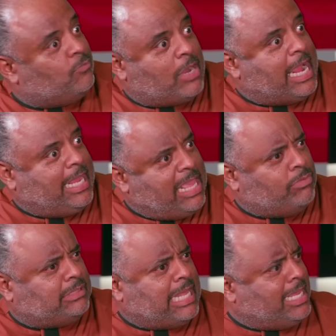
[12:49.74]
from? Right. He
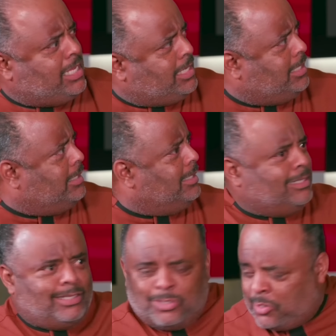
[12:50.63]
was like,
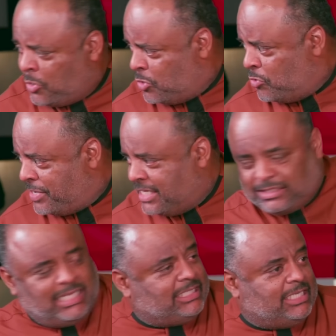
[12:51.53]
who is
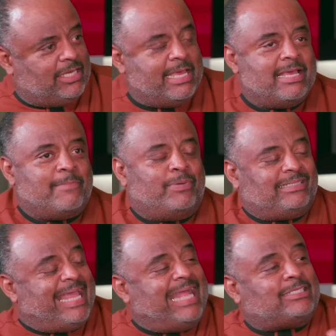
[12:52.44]
this little?
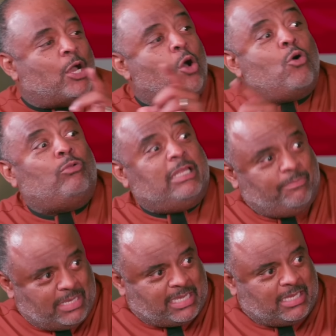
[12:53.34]
But that's only
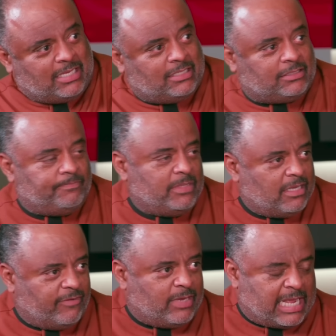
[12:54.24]
because
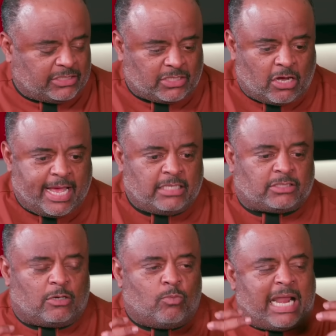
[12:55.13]
of what I saw. And
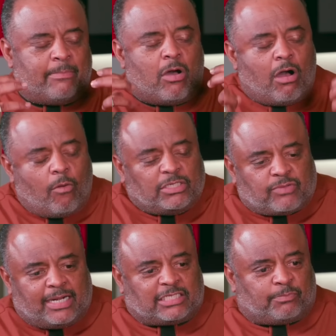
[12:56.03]
so what I'm always
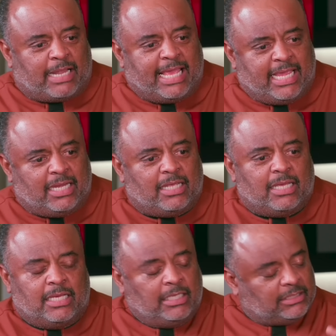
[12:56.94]
trying to explain
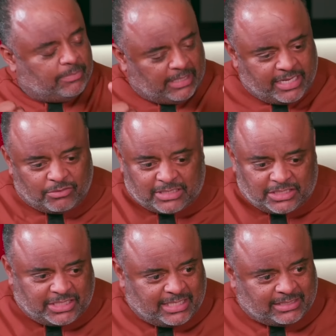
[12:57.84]
to millennials
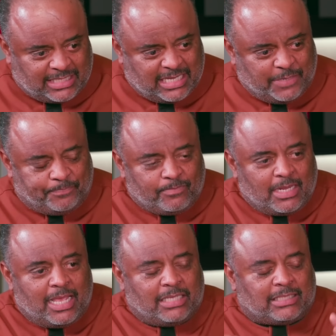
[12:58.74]
and Gen Z,
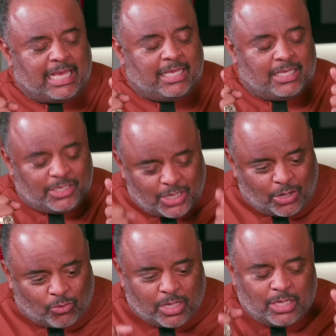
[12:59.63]
it's like,
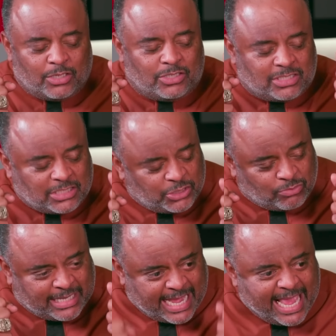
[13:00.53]
yo, you
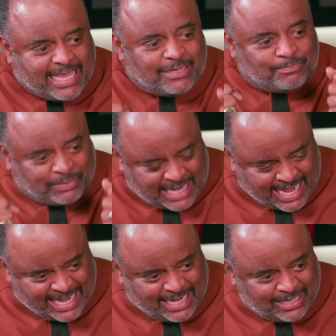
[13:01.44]
can't
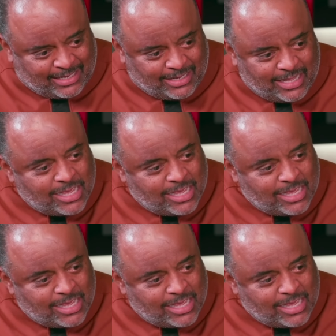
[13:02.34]
complain